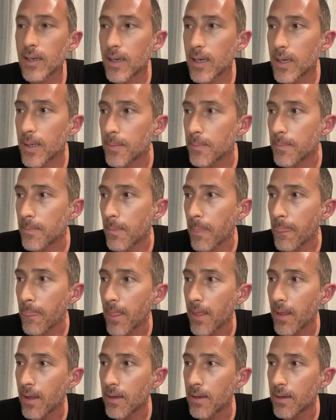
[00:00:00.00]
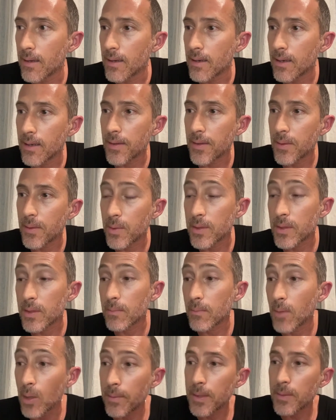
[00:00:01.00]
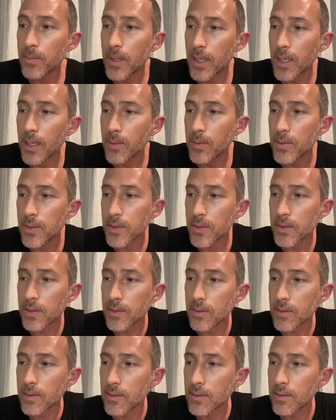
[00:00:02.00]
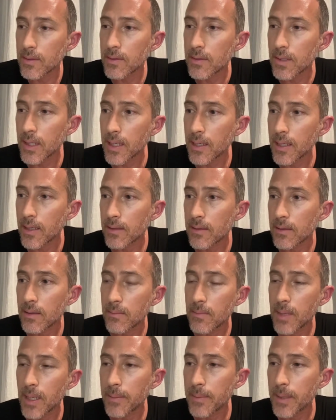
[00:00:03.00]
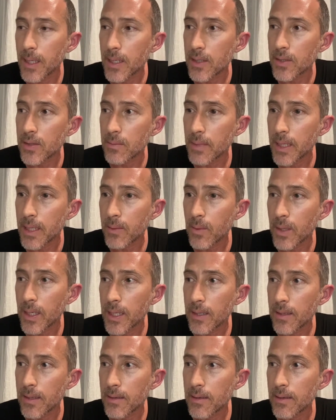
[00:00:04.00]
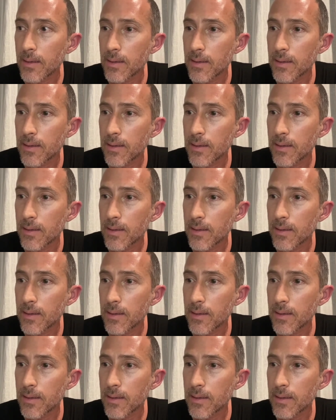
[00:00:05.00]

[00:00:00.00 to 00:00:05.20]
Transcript: there was a moment when I was thinking that maybe I should make one in